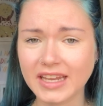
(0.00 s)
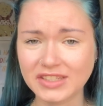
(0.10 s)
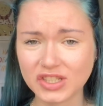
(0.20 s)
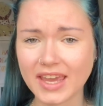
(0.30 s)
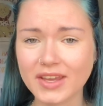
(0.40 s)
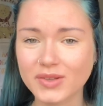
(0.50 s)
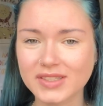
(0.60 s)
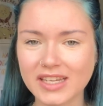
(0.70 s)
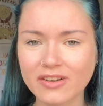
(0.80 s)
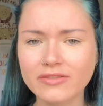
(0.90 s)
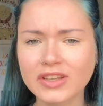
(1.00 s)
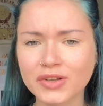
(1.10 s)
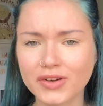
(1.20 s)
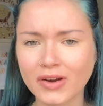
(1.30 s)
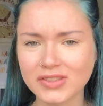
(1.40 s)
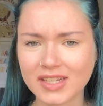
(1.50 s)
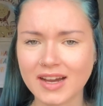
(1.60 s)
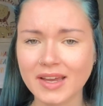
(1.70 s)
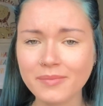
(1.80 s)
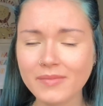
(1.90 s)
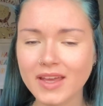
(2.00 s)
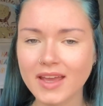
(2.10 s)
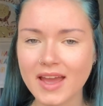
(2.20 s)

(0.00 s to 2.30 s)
educate yourself in your own time,